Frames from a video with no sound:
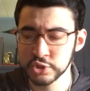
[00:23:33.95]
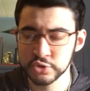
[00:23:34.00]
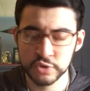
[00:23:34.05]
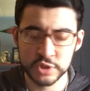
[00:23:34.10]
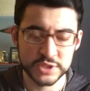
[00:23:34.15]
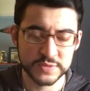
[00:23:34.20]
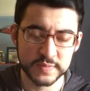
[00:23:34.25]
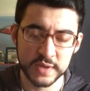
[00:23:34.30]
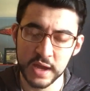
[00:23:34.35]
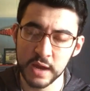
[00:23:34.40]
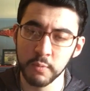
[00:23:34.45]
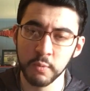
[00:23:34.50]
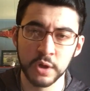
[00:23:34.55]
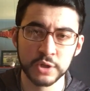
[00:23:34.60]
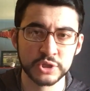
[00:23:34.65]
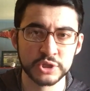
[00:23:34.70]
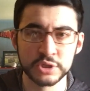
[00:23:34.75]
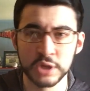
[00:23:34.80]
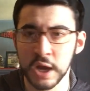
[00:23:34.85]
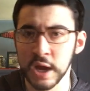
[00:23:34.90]
Trust me, I
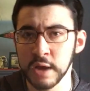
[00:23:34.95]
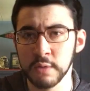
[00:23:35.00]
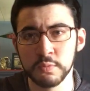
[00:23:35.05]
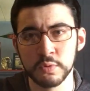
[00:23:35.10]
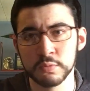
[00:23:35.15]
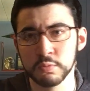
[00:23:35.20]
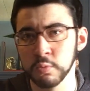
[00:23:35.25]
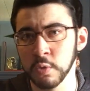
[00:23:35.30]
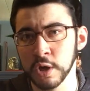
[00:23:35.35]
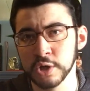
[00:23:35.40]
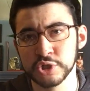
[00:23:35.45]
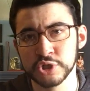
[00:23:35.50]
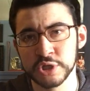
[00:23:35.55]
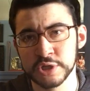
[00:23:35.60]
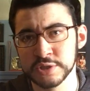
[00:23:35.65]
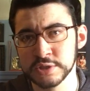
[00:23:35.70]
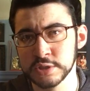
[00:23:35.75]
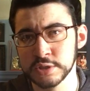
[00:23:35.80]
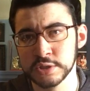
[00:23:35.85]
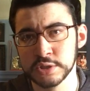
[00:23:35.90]
would want
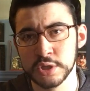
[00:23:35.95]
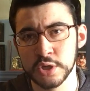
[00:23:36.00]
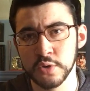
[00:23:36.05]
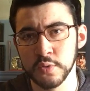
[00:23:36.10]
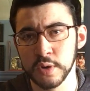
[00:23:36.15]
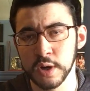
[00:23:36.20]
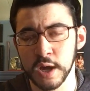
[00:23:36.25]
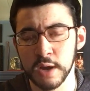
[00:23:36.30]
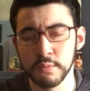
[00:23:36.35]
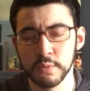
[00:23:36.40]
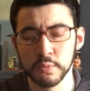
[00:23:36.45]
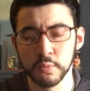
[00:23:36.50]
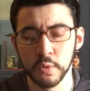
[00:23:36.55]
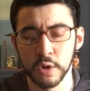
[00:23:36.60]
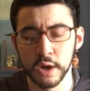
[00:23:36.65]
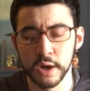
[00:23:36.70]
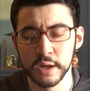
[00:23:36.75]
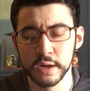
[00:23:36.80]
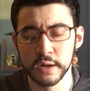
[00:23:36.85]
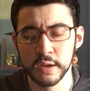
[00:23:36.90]
justice too, and I would
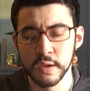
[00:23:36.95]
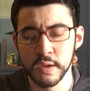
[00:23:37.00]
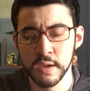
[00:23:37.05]
want